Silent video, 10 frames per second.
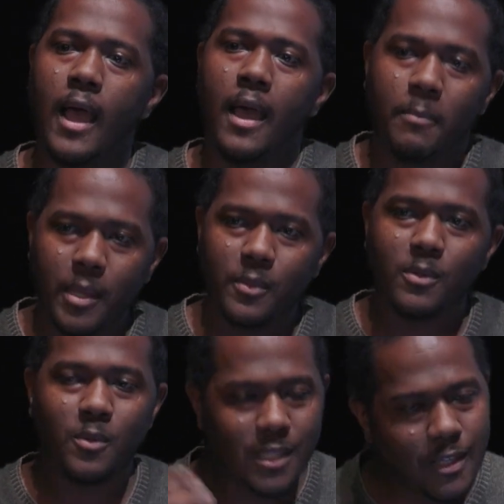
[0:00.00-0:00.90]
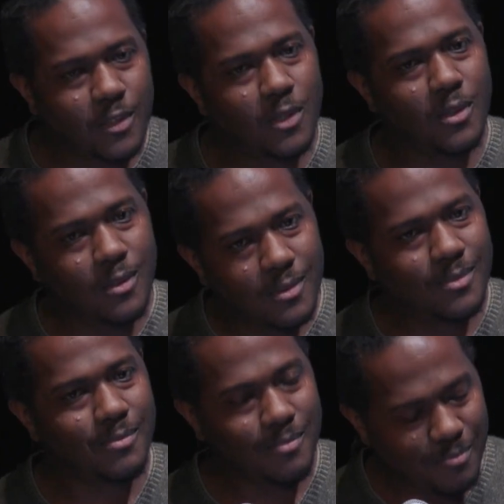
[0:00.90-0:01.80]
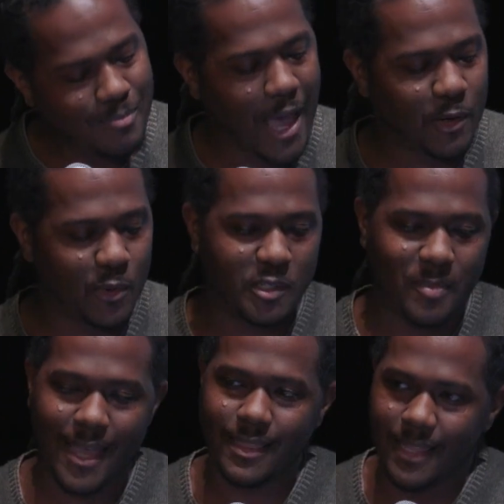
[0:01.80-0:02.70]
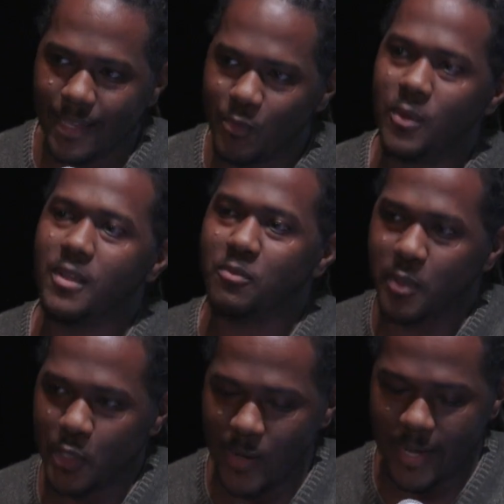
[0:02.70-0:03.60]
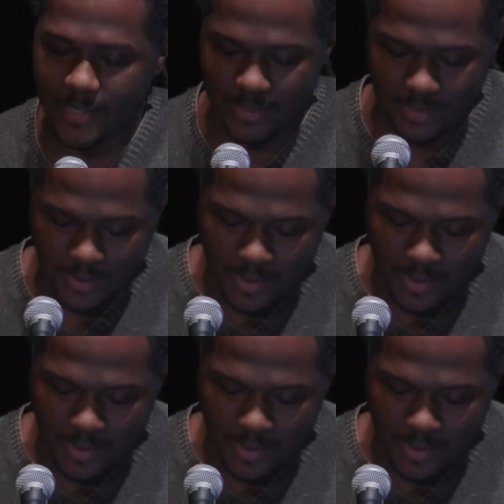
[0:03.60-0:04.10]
people were a little backwards back then. We've progressed.